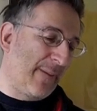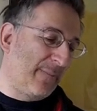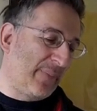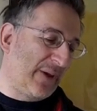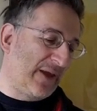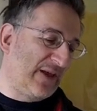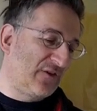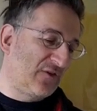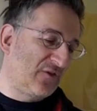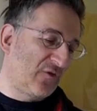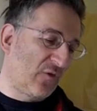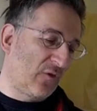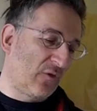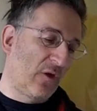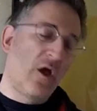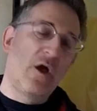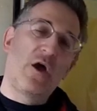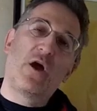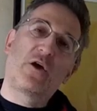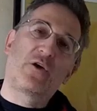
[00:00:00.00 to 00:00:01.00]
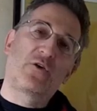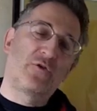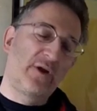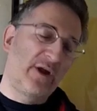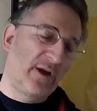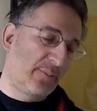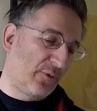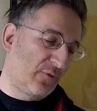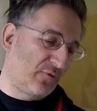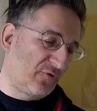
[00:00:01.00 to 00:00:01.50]
Peaceful,
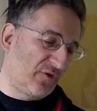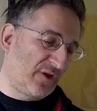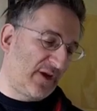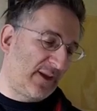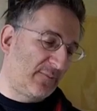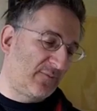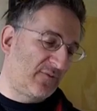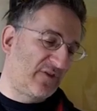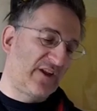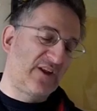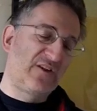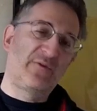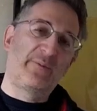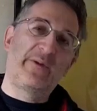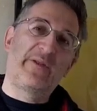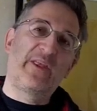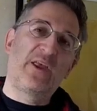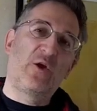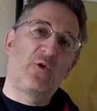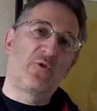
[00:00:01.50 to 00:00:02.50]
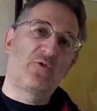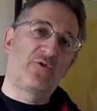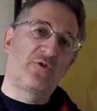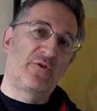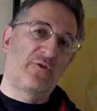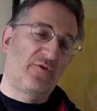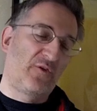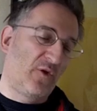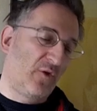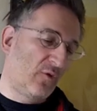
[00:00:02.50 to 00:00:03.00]
agreeable dreams seemed to be the
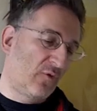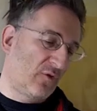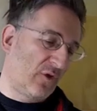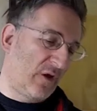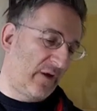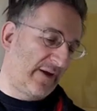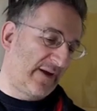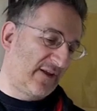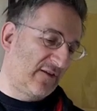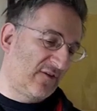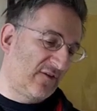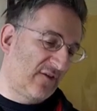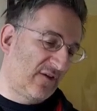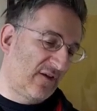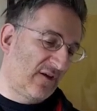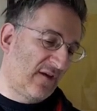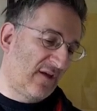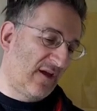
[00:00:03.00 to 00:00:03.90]
order of your night,